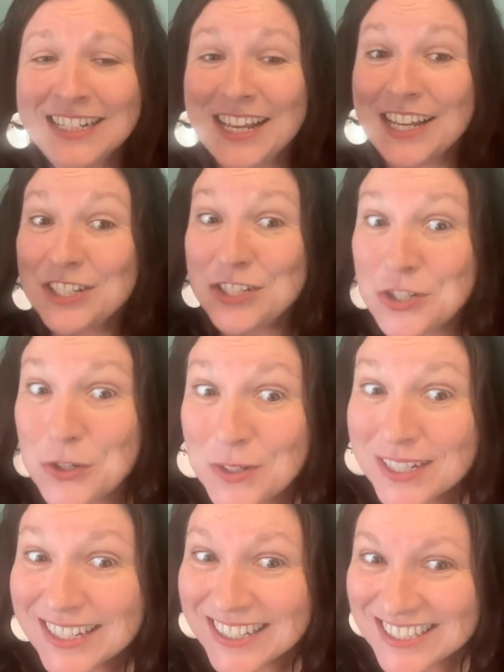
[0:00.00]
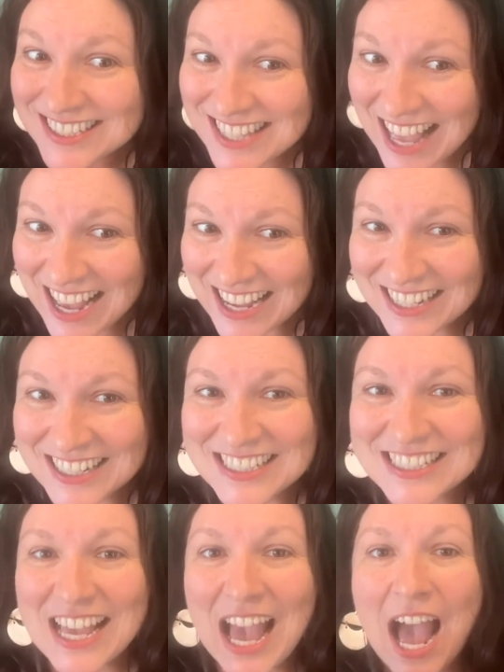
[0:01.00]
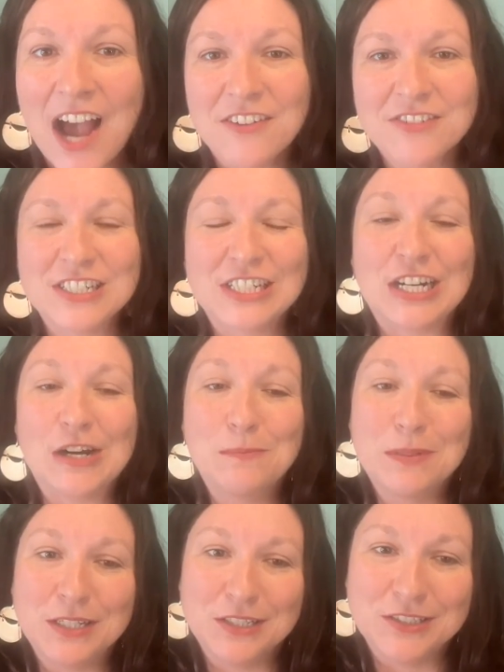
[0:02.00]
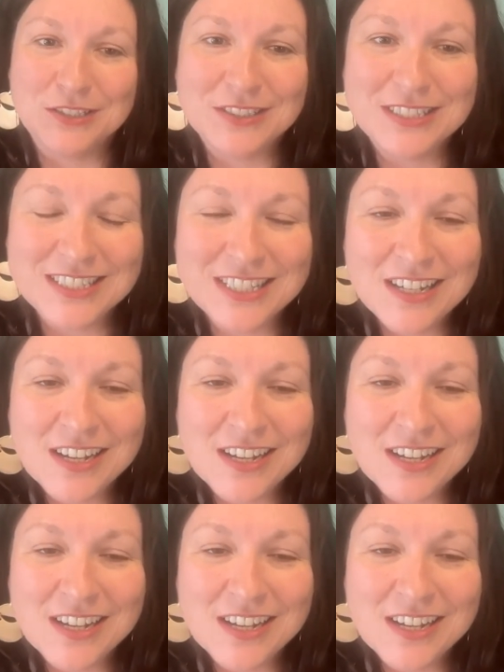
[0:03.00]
enjoying sex after abuse.